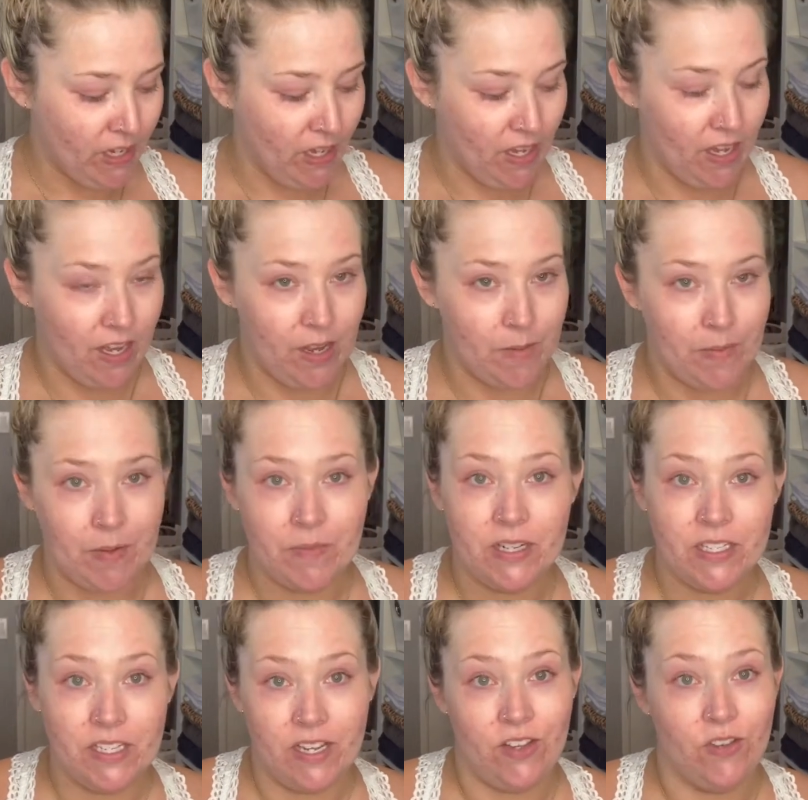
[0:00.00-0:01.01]
I'm going
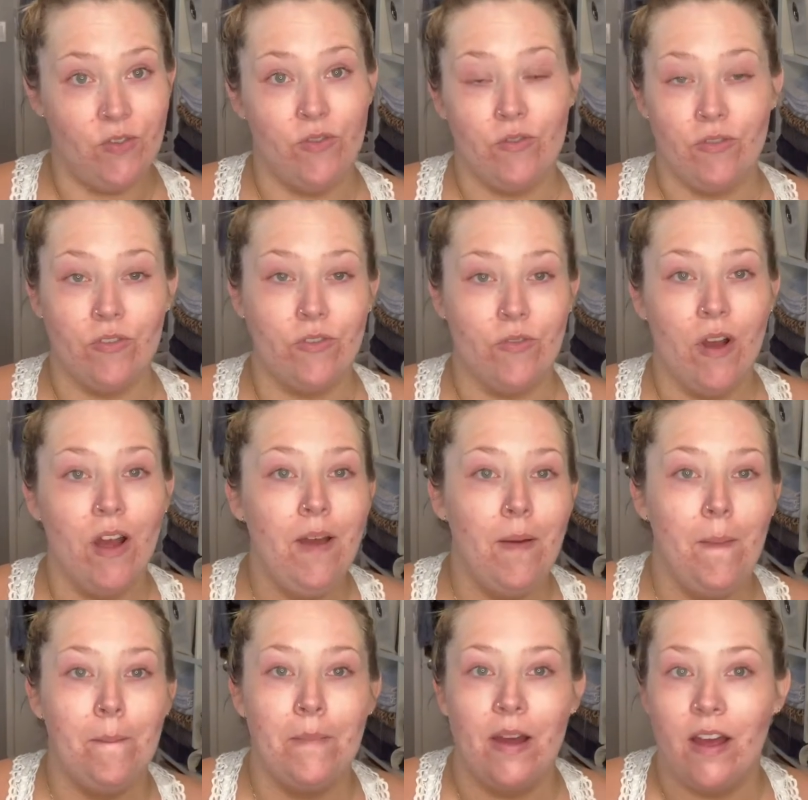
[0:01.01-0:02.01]
to take you through
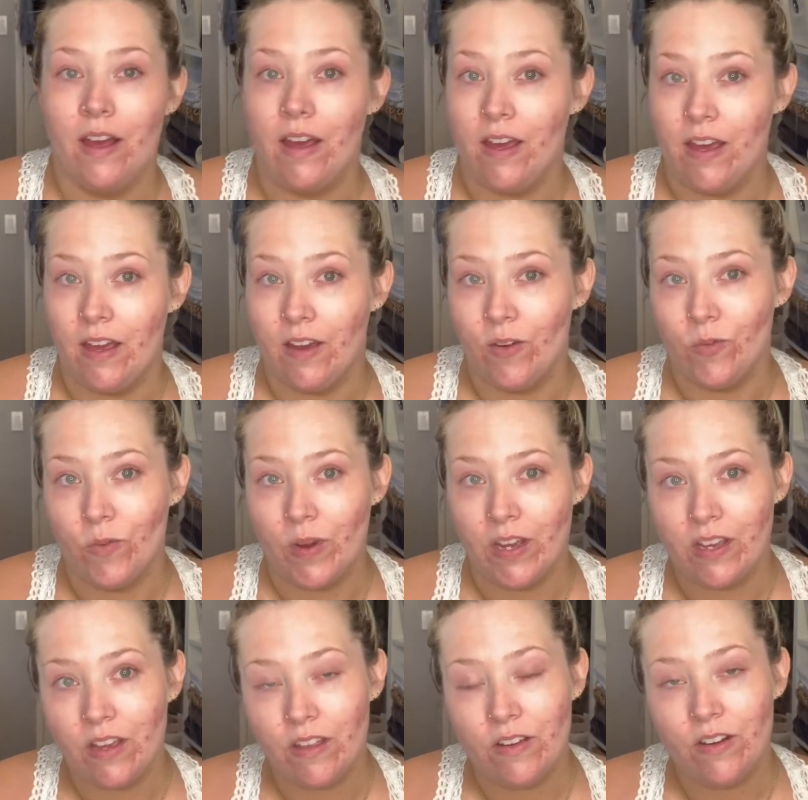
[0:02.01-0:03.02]
my
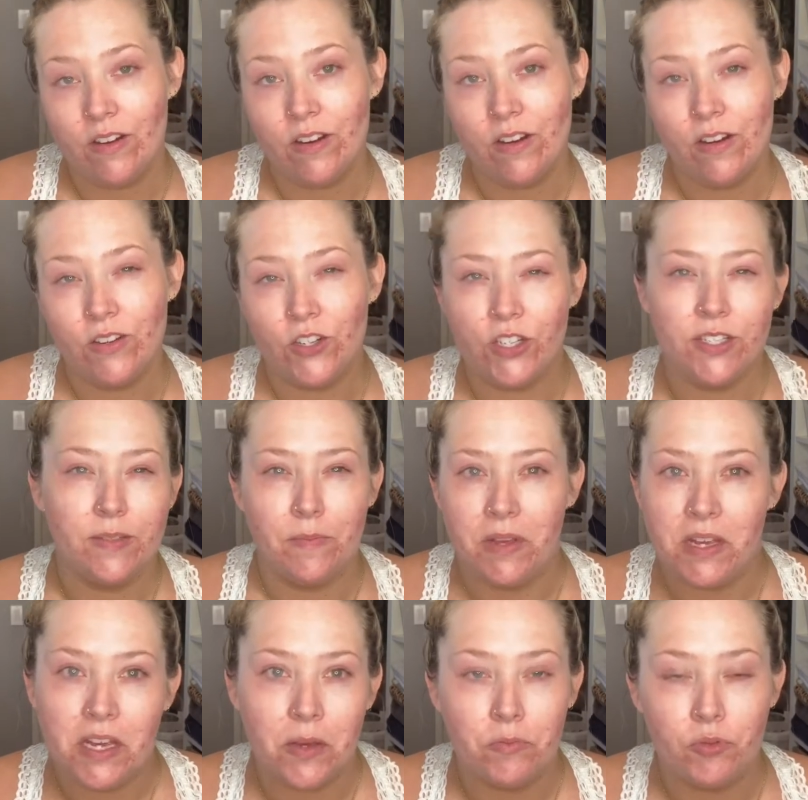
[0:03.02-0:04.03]
regular just
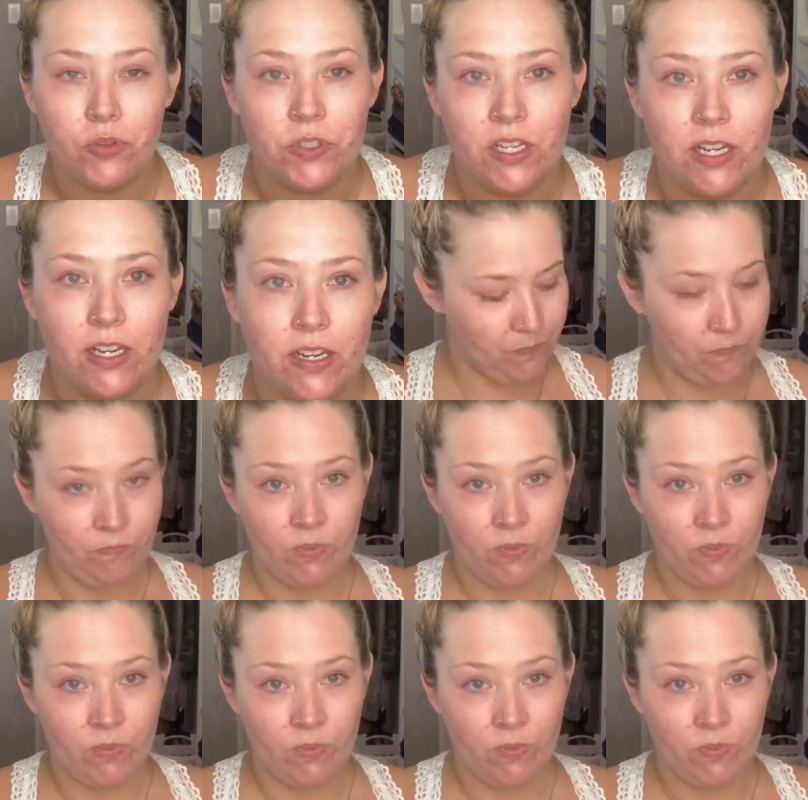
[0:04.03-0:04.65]
makeup routine.